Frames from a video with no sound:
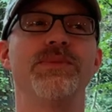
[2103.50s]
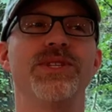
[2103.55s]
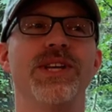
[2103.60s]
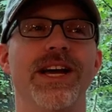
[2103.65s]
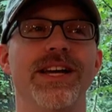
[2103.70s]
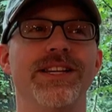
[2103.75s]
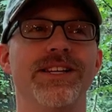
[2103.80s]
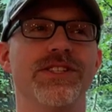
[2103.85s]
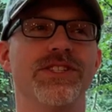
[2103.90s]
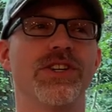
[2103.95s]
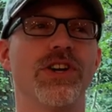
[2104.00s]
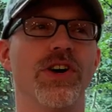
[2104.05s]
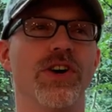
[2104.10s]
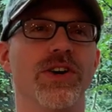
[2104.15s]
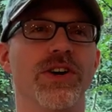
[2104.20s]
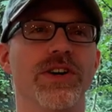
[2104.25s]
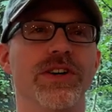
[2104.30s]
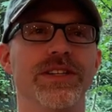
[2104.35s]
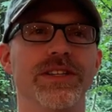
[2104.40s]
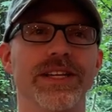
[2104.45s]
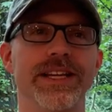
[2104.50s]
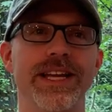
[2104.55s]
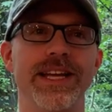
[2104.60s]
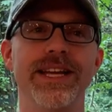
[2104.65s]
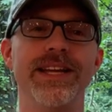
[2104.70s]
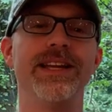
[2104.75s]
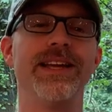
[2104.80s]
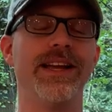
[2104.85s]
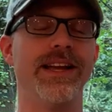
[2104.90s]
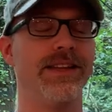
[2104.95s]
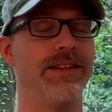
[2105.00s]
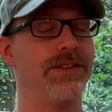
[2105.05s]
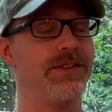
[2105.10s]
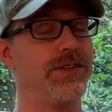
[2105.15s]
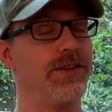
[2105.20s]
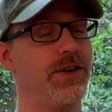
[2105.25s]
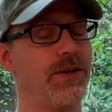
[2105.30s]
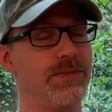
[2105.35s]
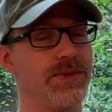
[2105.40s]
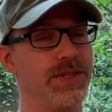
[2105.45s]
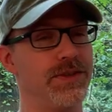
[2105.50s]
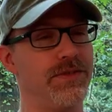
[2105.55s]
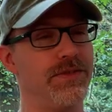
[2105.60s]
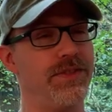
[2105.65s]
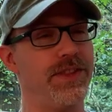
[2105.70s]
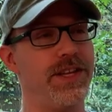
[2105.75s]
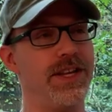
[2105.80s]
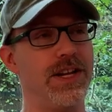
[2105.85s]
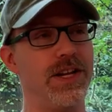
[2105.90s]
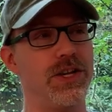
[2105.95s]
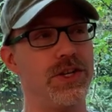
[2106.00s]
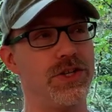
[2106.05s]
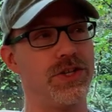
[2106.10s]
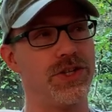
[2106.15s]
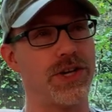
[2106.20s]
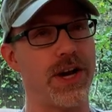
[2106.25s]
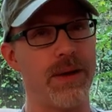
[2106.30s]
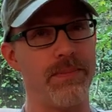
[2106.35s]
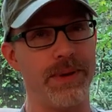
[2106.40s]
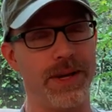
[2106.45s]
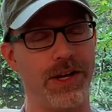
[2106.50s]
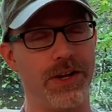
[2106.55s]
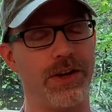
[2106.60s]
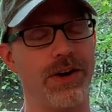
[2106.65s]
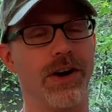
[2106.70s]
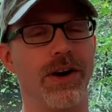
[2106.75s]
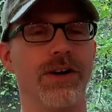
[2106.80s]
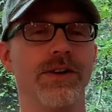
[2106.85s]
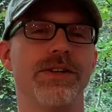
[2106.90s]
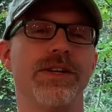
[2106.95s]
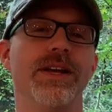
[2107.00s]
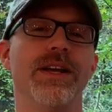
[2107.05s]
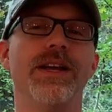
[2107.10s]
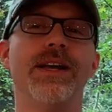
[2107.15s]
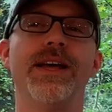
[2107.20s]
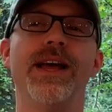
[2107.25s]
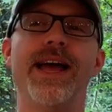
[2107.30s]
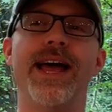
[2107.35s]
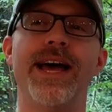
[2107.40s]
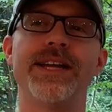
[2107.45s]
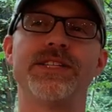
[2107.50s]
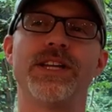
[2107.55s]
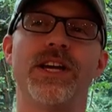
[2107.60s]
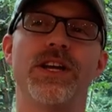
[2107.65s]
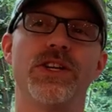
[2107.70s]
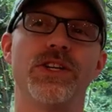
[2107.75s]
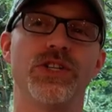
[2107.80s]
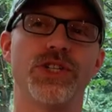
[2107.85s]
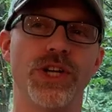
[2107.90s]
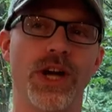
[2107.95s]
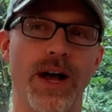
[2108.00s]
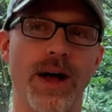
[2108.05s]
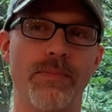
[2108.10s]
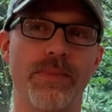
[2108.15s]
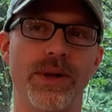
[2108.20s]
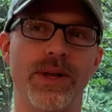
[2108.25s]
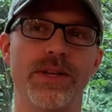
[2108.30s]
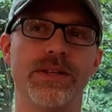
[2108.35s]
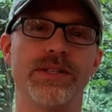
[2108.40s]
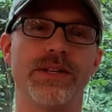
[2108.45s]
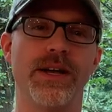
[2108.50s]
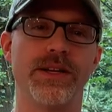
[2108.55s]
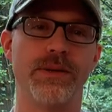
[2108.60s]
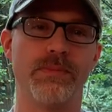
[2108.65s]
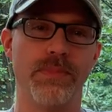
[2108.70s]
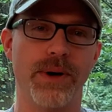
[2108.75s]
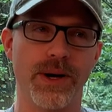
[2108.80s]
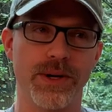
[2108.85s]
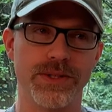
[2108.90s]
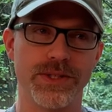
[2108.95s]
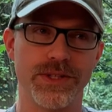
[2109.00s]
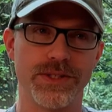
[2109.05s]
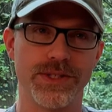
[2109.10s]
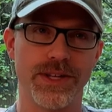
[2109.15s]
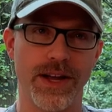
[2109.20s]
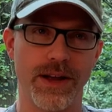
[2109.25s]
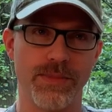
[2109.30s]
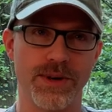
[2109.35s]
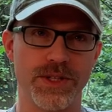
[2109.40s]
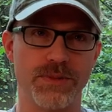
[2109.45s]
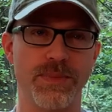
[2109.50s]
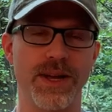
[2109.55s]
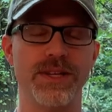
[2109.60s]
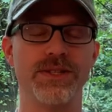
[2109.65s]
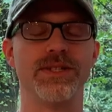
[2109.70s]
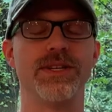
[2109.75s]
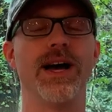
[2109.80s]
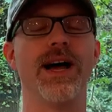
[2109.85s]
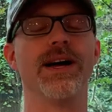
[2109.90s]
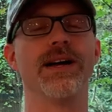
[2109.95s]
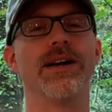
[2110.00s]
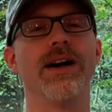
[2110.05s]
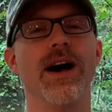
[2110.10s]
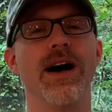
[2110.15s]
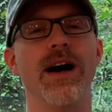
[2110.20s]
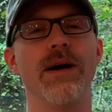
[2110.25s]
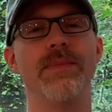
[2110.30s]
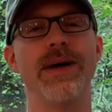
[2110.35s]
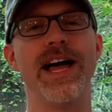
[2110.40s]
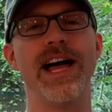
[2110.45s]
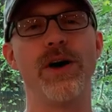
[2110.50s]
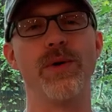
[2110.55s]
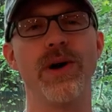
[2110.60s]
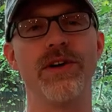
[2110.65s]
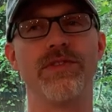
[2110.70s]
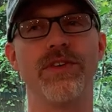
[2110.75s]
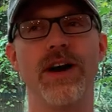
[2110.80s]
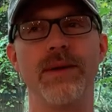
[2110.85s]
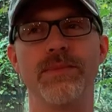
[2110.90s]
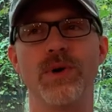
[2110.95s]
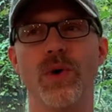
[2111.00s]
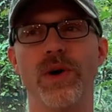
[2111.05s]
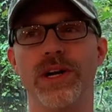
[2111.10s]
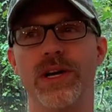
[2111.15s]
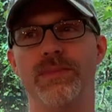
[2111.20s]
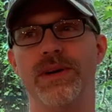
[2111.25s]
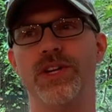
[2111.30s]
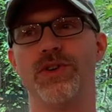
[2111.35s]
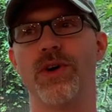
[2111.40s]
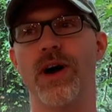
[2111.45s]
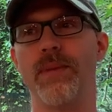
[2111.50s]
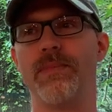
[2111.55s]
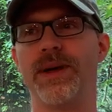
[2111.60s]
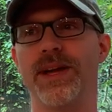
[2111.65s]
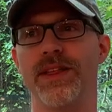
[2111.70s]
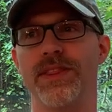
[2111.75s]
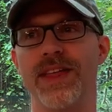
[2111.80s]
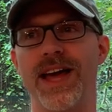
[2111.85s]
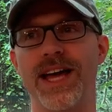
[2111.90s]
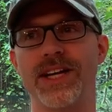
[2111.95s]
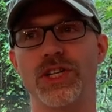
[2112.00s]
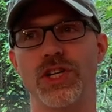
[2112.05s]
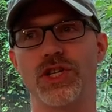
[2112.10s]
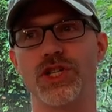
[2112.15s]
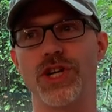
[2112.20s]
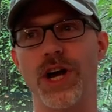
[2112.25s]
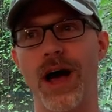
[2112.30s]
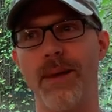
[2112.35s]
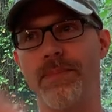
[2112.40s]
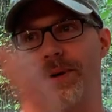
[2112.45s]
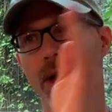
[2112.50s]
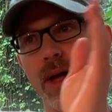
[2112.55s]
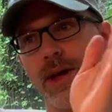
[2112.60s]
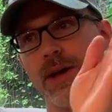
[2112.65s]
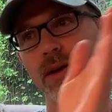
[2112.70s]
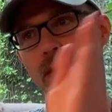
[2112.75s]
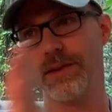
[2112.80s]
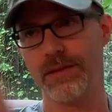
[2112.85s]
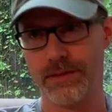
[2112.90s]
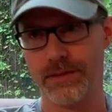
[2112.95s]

website is currently, in terms of the shopping cart, at shop.bugsincyberspace.com. However, I'm going to be dropping that shop